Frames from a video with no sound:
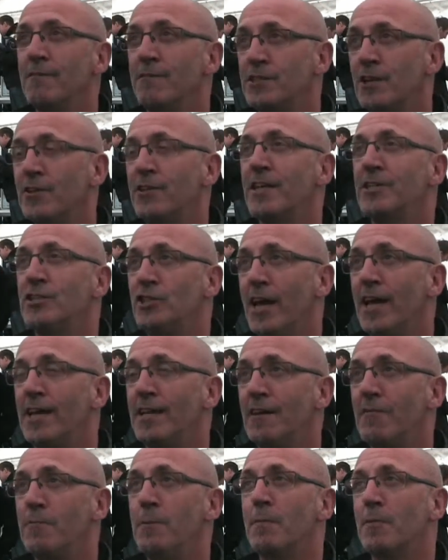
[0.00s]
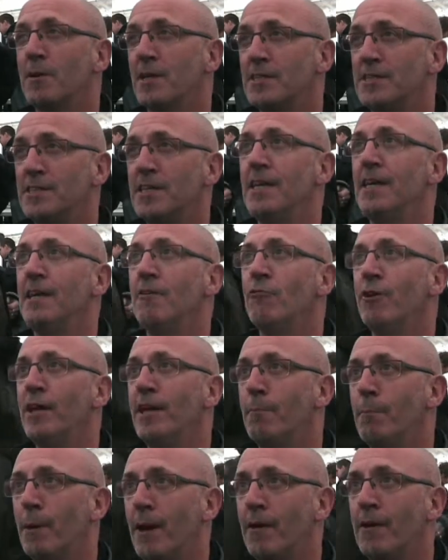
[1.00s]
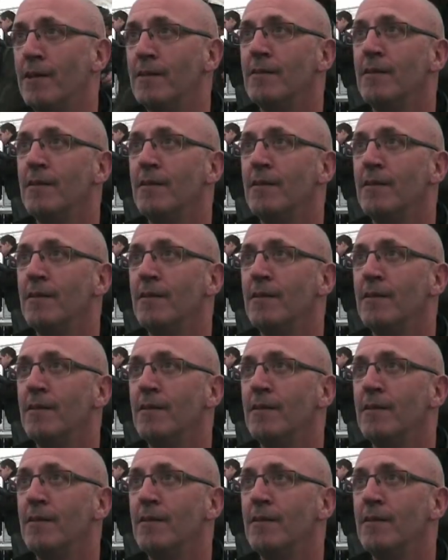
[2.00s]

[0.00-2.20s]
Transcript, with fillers: If it's on the agenda, if people can see, read about it,